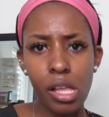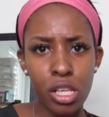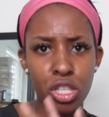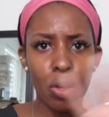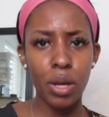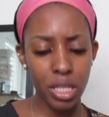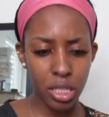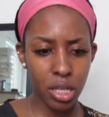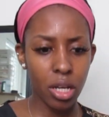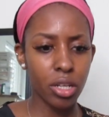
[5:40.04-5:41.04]
So
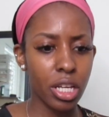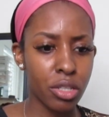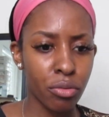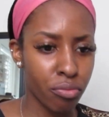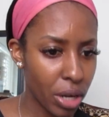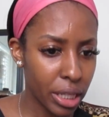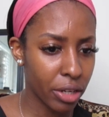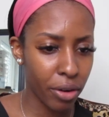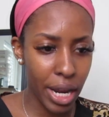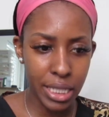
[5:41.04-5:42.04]
it's really
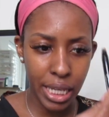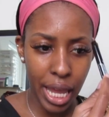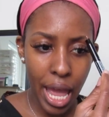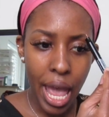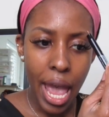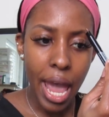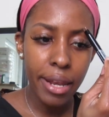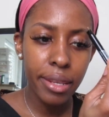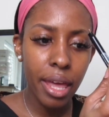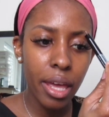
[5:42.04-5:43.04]
crazy.
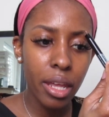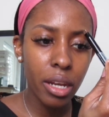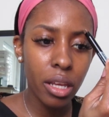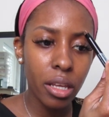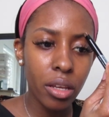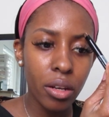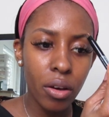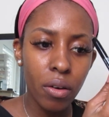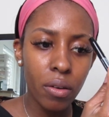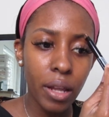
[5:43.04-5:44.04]
And then, you
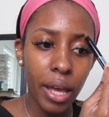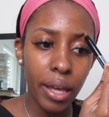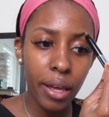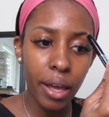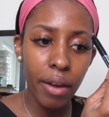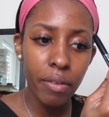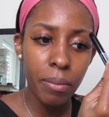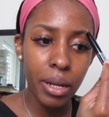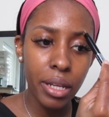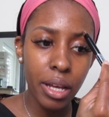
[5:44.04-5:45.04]
know, like,
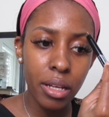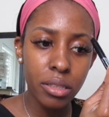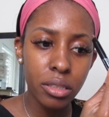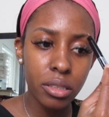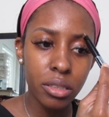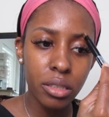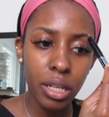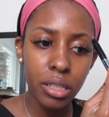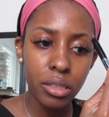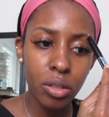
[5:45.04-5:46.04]
everybody else is just
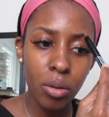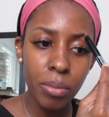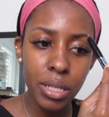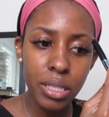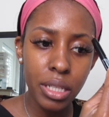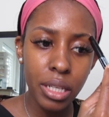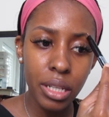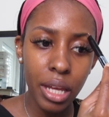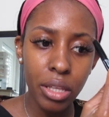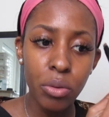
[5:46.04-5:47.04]
like so busy.
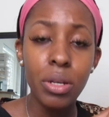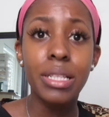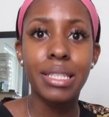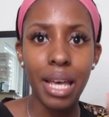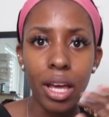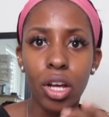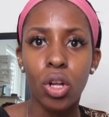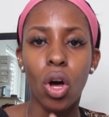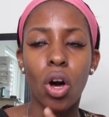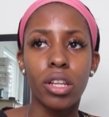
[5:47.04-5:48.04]
Like, you can
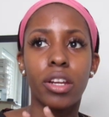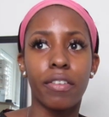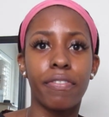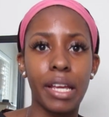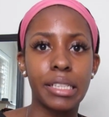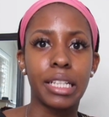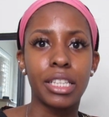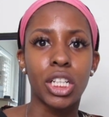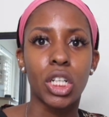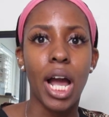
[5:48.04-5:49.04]
tell on their face that
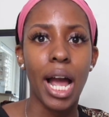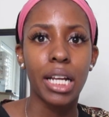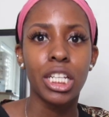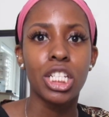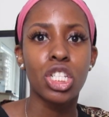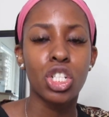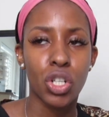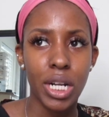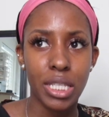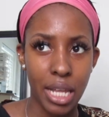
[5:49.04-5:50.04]
they're highly
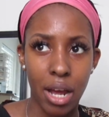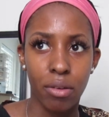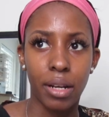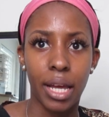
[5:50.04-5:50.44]
stressed out.